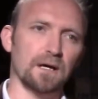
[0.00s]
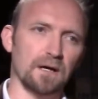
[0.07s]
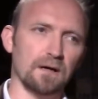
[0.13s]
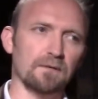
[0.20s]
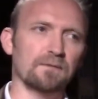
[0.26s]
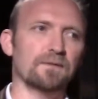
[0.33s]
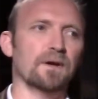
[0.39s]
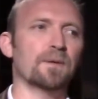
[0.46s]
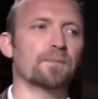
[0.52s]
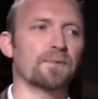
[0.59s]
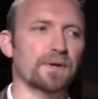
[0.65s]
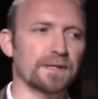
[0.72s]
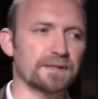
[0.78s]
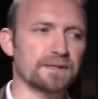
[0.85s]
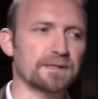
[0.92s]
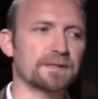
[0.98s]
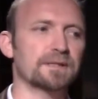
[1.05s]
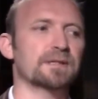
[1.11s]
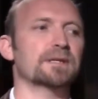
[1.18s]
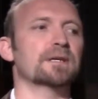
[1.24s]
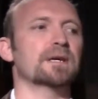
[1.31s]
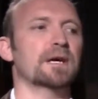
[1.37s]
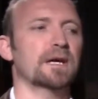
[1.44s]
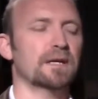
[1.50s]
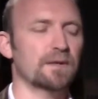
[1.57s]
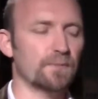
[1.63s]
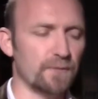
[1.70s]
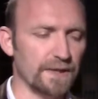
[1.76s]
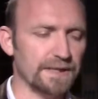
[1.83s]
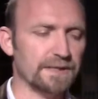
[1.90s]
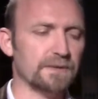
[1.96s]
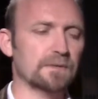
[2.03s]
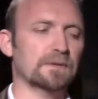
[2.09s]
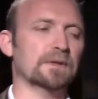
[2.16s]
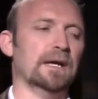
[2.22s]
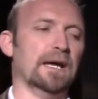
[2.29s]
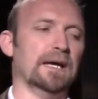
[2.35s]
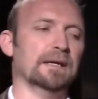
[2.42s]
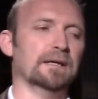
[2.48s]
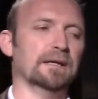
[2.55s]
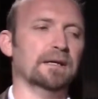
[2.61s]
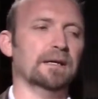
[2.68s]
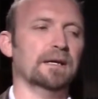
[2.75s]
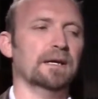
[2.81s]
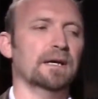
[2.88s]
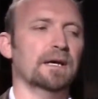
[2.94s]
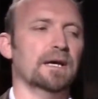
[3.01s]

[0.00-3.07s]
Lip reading: of a priest, the priesthood, and